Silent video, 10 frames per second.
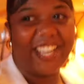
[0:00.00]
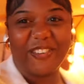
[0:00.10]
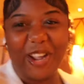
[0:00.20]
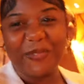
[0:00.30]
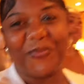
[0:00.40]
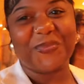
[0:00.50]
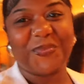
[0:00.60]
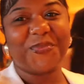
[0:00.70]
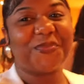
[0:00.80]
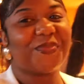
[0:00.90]
anyway,
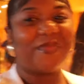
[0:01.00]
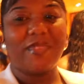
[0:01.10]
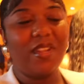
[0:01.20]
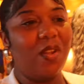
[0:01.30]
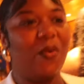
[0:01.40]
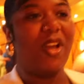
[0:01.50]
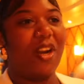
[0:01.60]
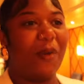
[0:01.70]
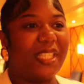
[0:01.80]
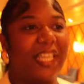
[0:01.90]
we on
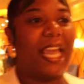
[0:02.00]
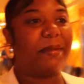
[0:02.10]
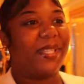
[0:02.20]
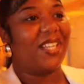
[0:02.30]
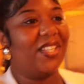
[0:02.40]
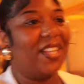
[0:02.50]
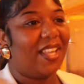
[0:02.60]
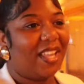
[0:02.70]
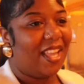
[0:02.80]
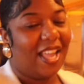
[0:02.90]
our way to the game show.
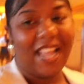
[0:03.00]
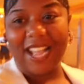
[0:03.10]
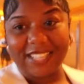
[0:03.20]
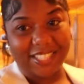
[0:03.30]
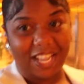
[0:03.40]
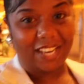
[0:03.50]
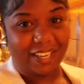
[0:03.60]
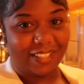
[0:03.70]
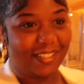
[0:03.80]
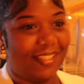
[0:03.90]
I'll see y'all
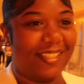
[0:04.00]
later.